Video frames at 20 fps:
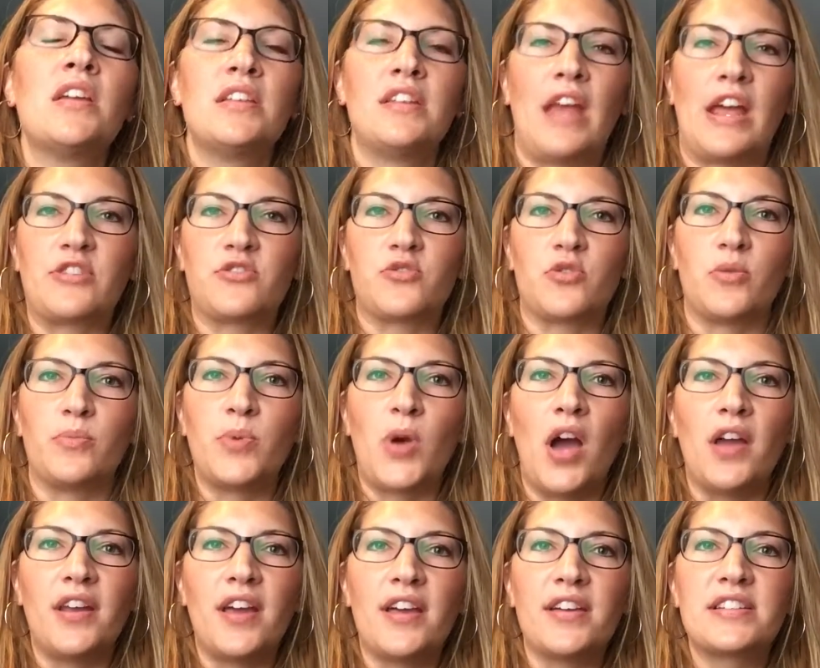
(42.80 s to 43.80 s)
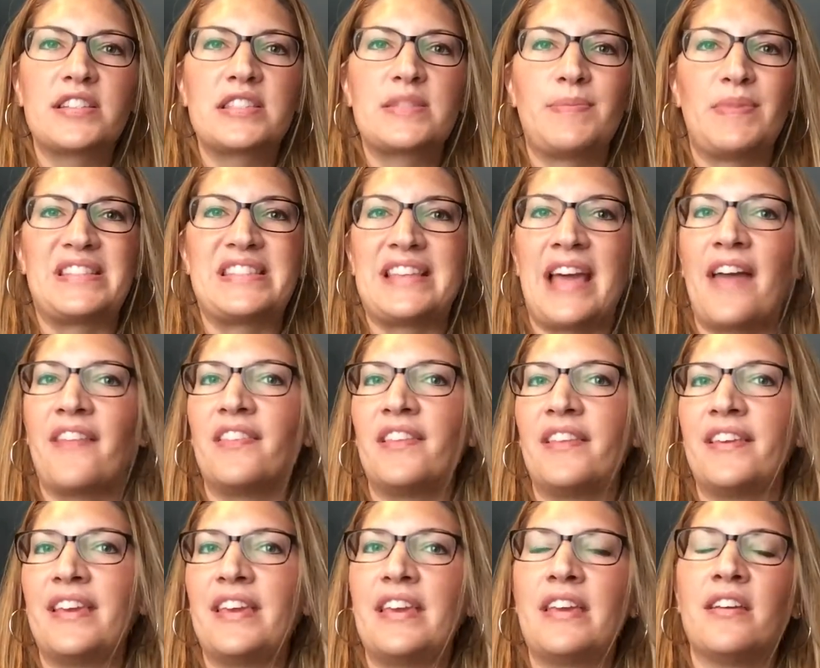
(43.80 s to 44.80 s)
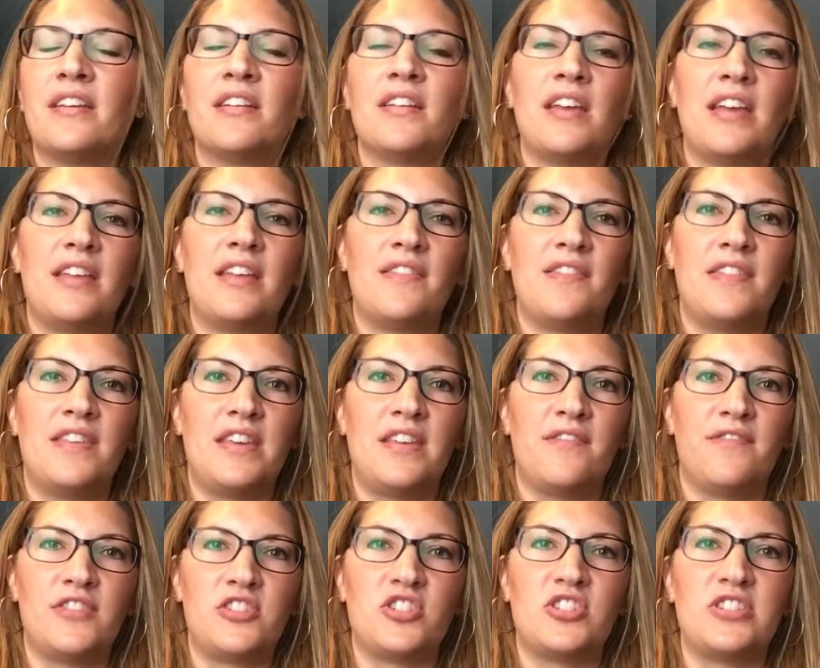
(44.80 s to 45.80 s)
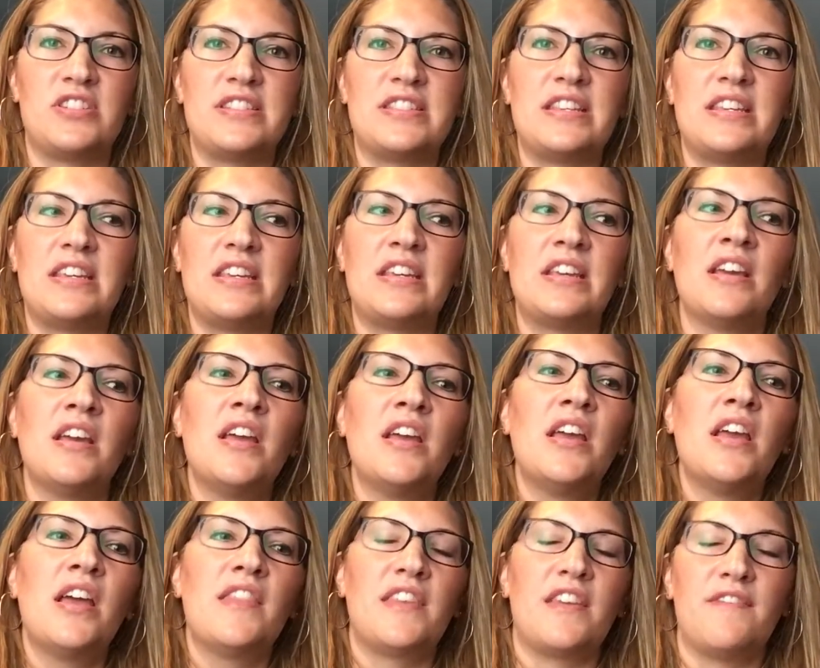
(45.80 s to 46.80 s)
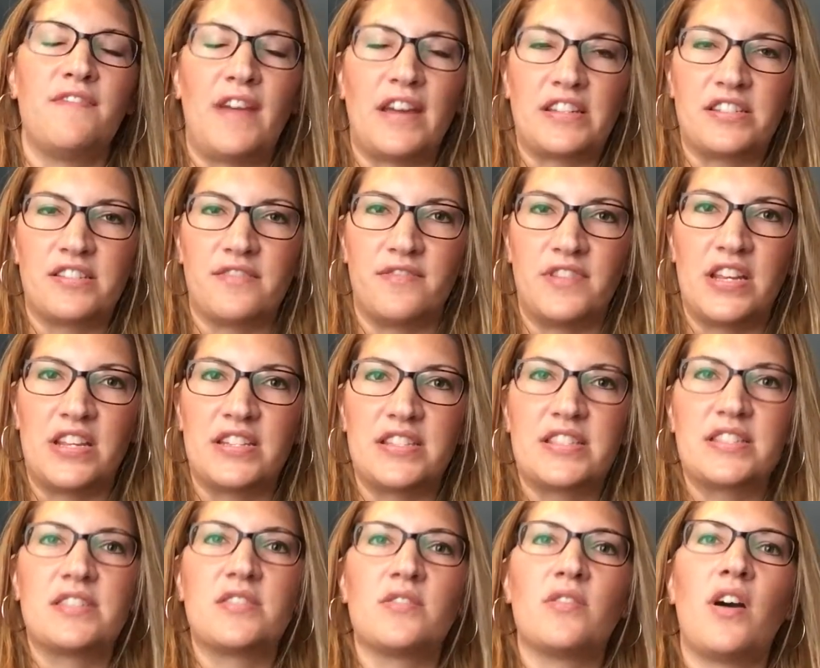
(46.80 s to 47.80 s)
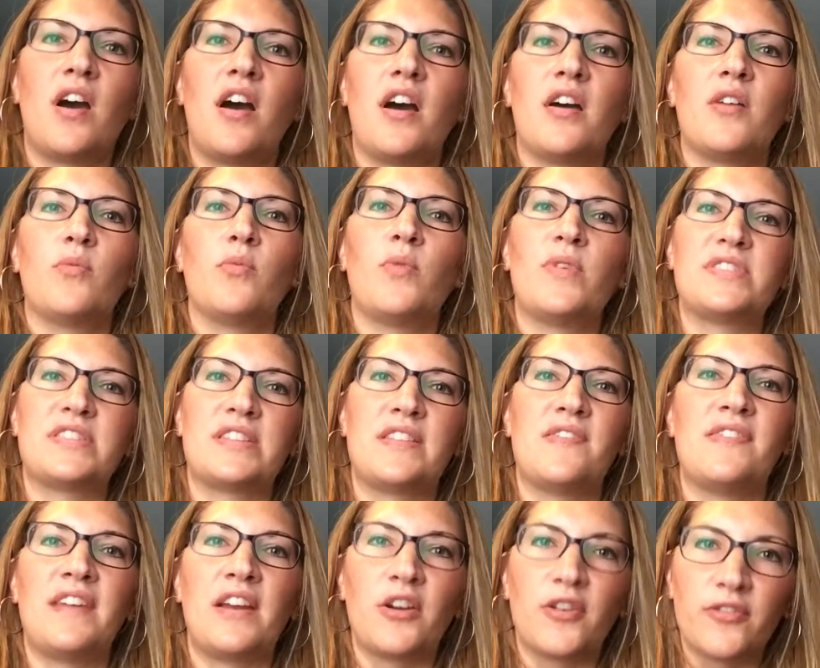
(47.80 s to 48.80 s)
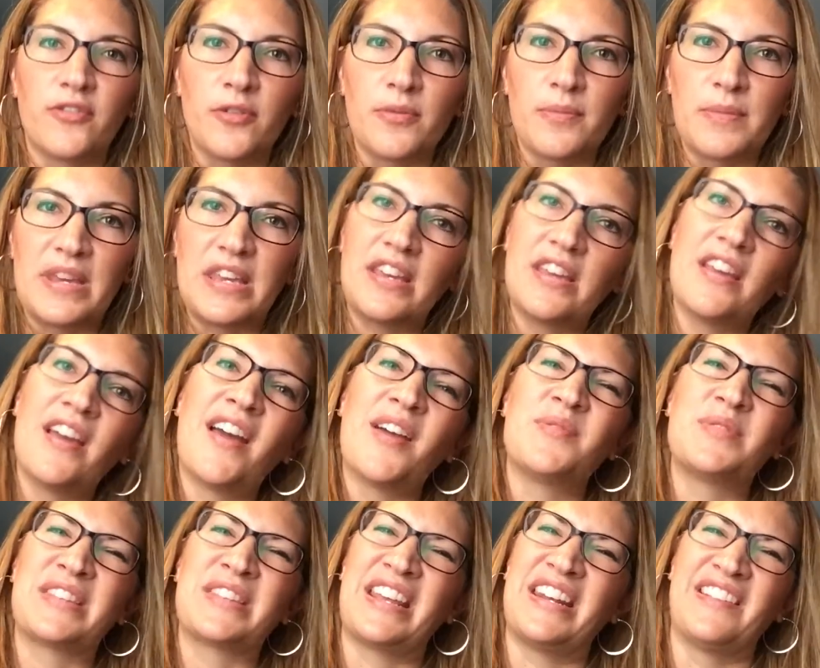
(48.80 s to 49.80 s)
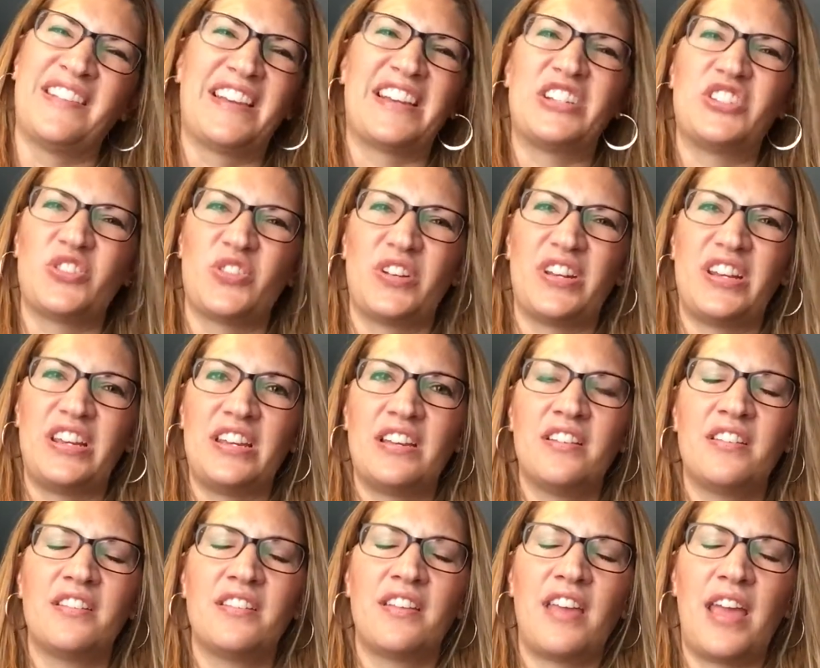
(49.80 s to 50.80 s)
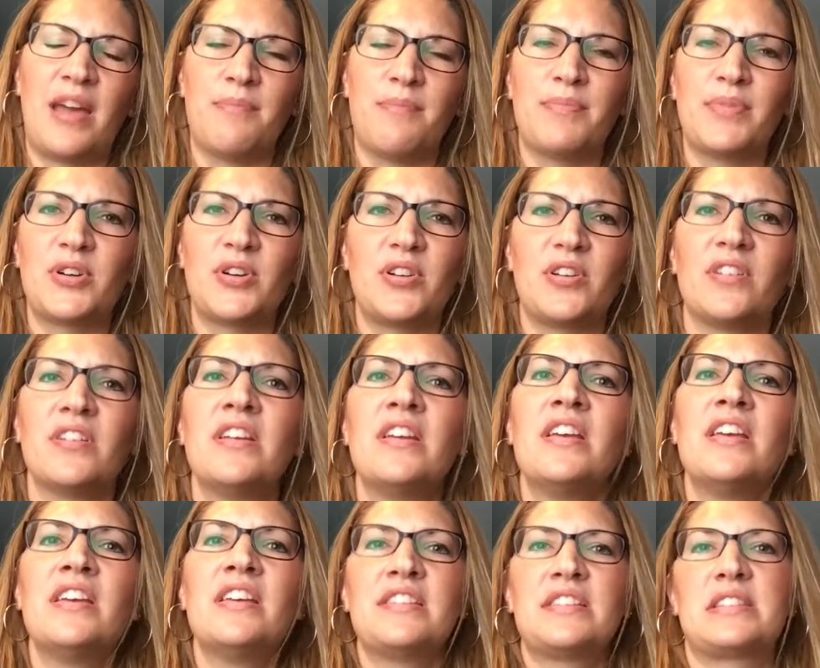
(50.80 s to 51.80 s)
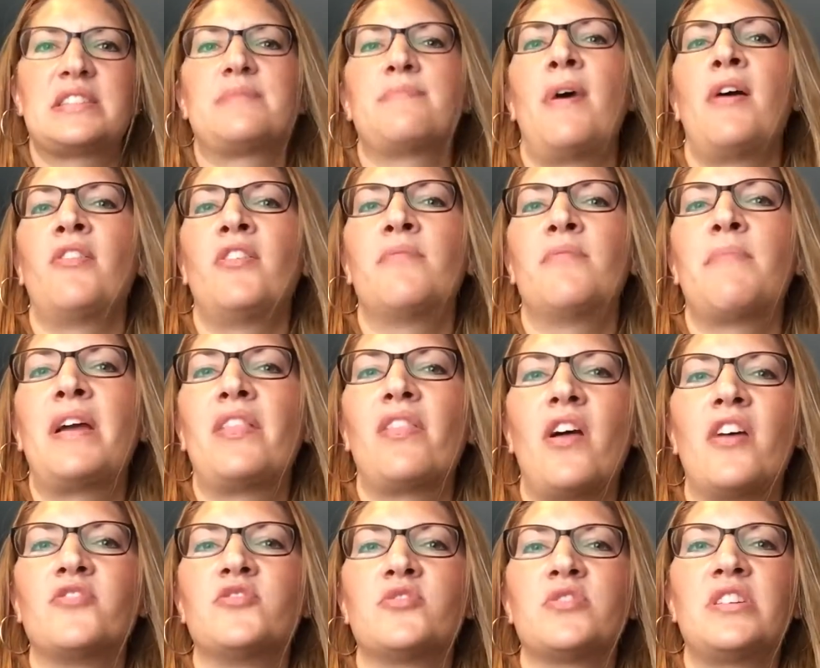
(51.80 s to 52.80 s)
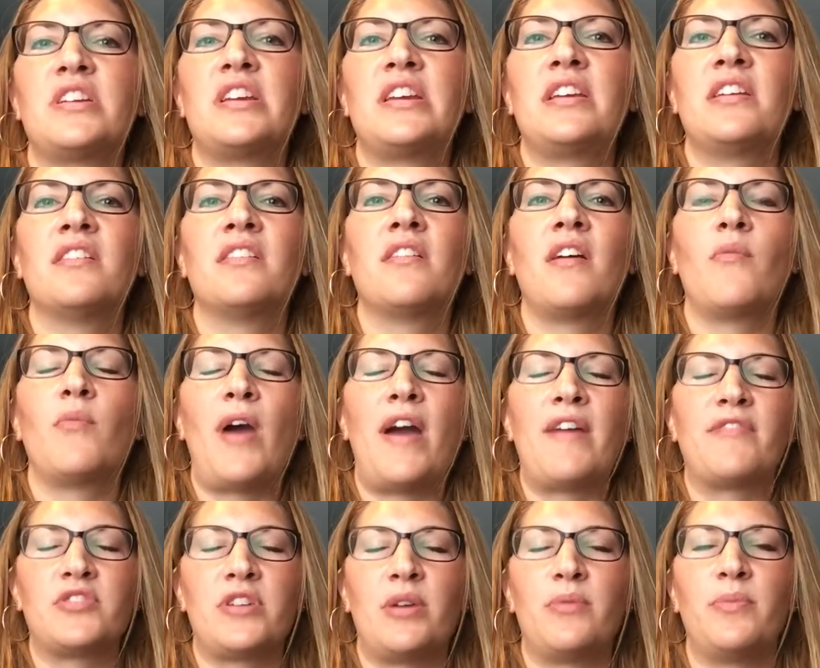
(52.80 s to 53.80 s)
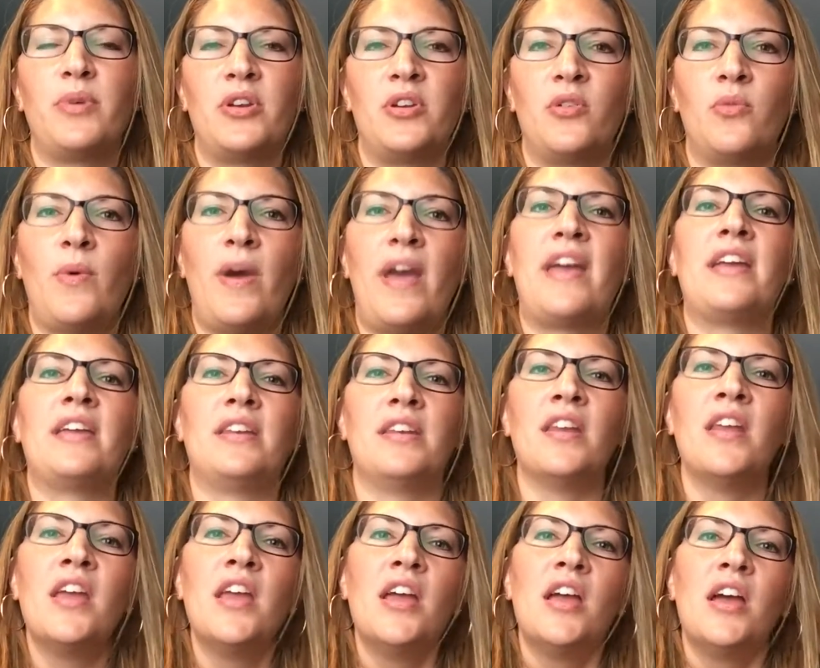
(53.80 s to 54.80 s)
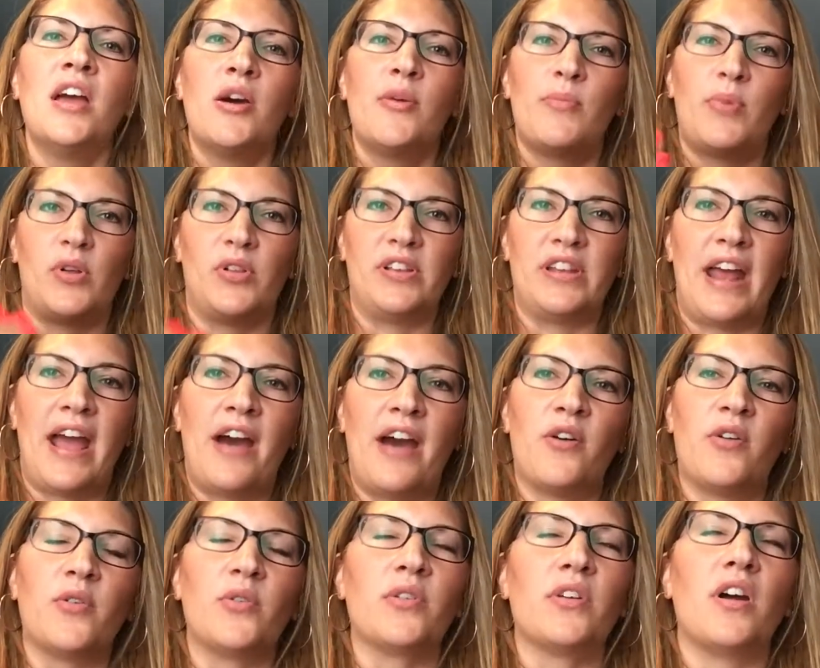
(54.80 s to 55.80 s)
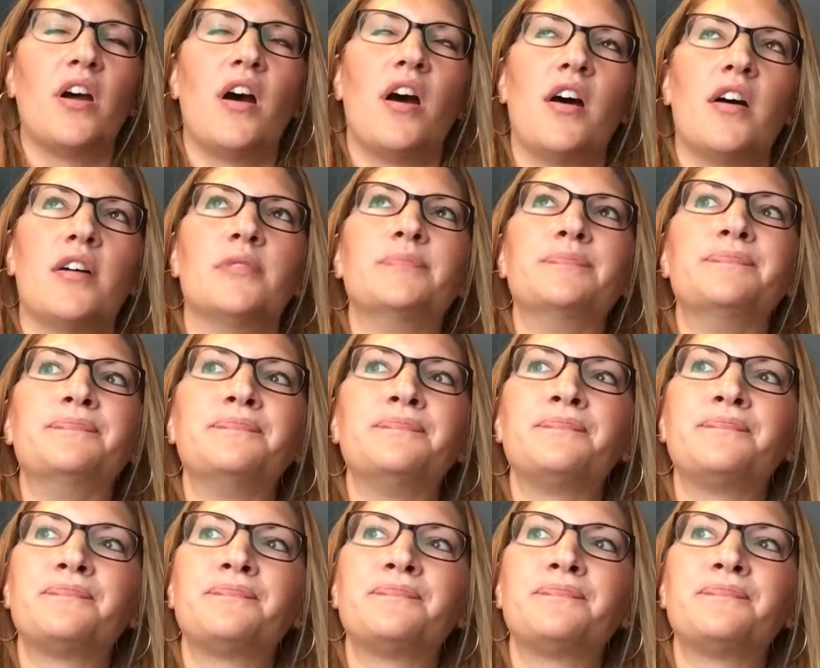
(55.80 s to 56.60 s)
natural products, but sadly the efficiency, the effectiveness uh, wasn't there for me. I was getting like a dirty hamper smell on my laundry after I put it away and pull it out. Um,